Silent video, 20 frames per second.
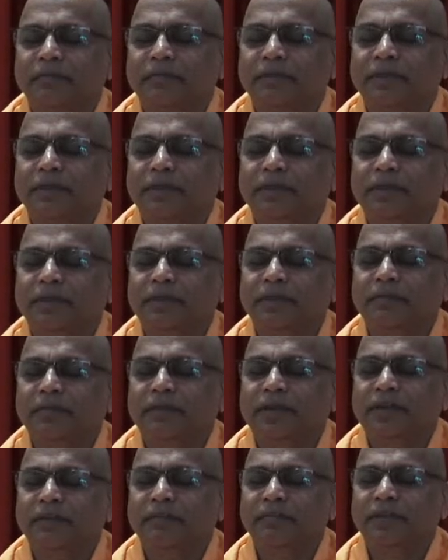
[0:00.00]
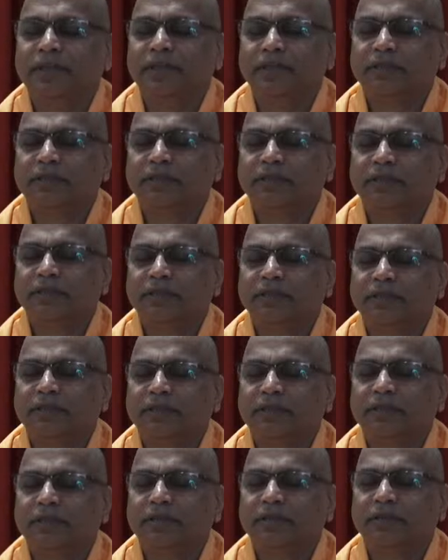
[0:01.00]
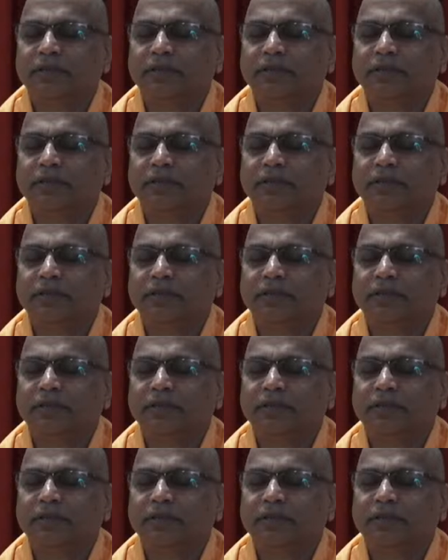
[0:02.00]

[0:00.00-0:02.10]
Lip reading: Feel that divine presence